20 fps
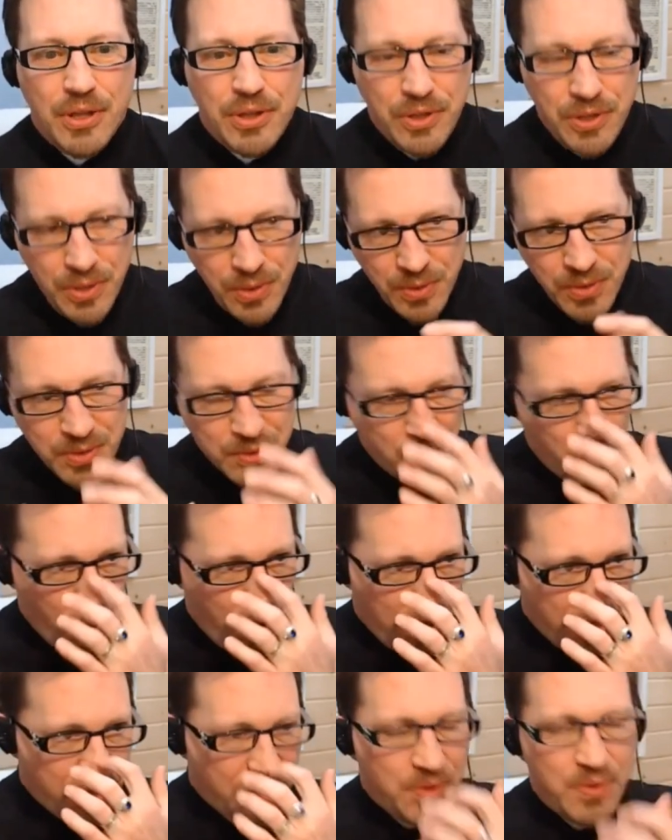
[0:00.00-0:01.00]
use
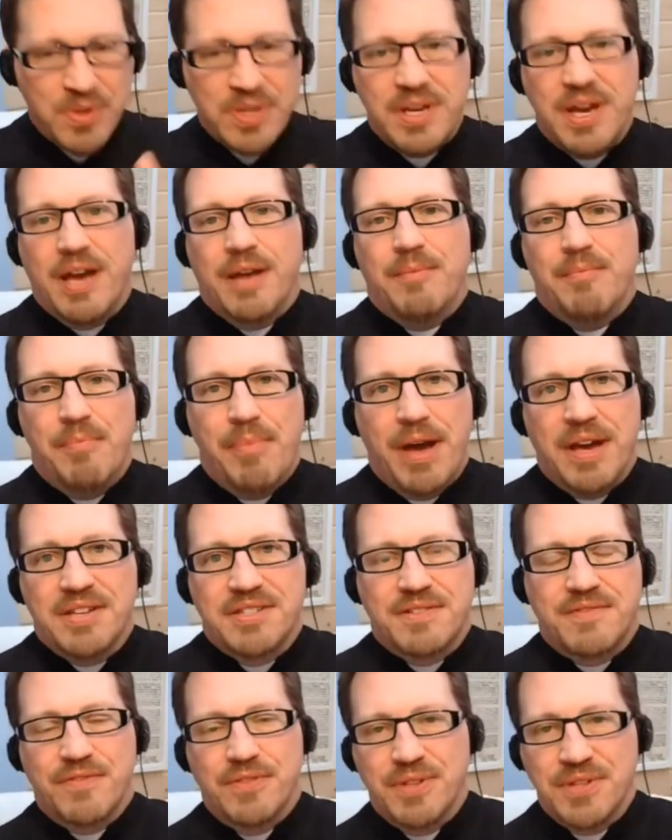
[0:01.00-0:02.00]
what you can
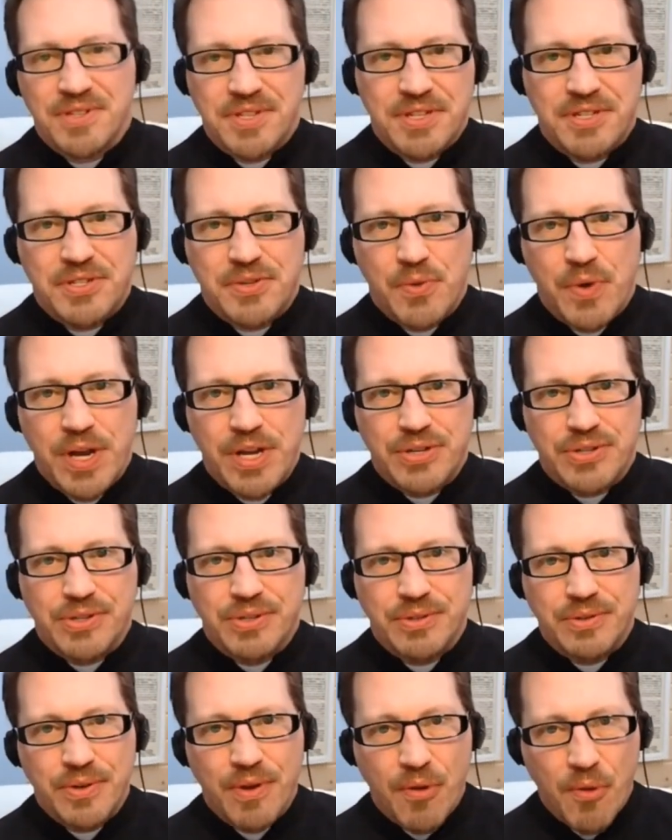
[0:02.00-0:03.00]
best for the
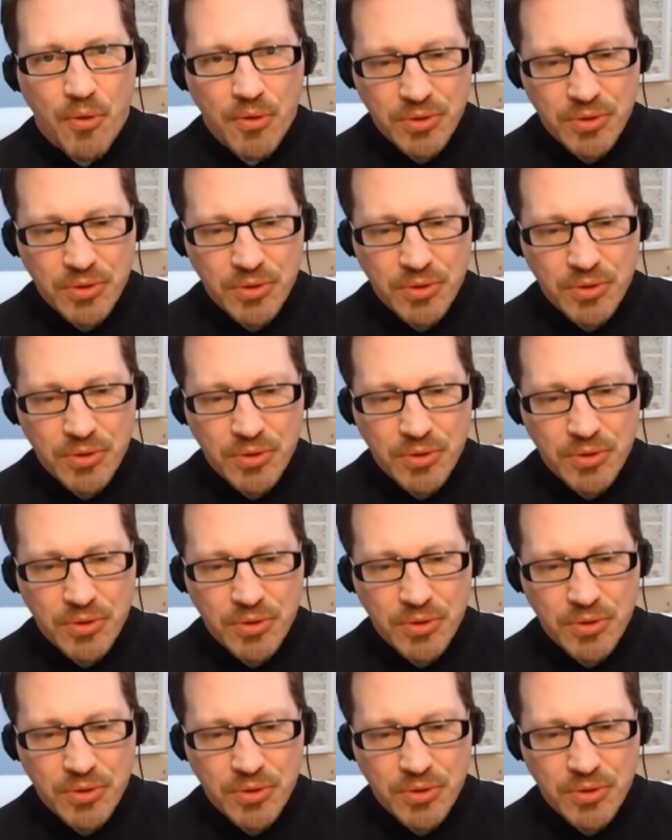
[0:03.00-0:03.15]
situation